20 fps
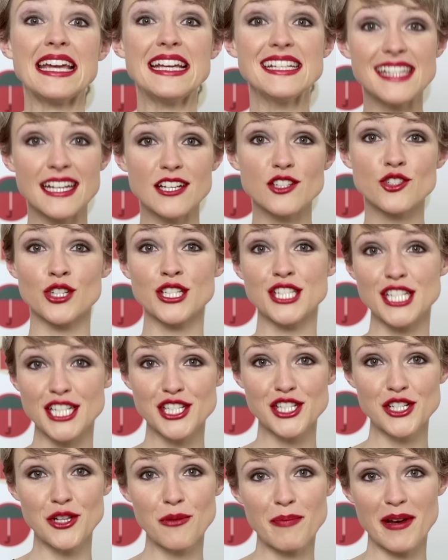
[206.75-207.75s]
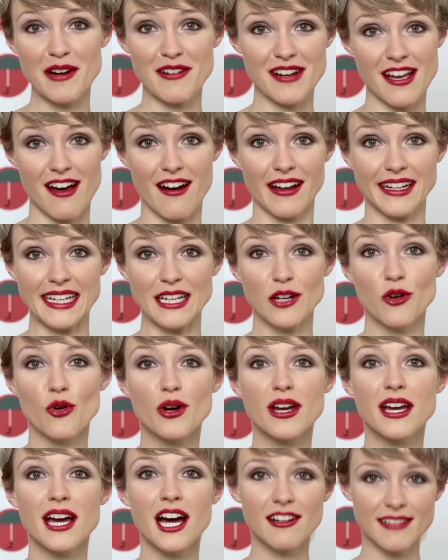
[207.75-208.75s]
eating traditional biryani or
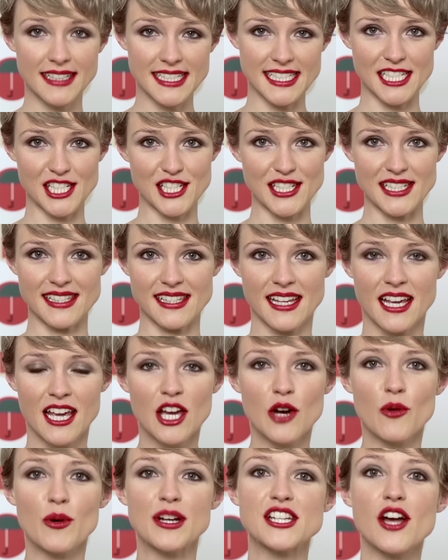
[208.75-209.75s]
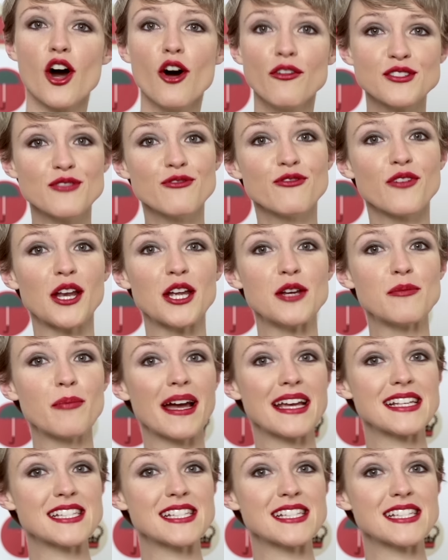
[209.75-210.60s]
curry dishes, which are often followed by a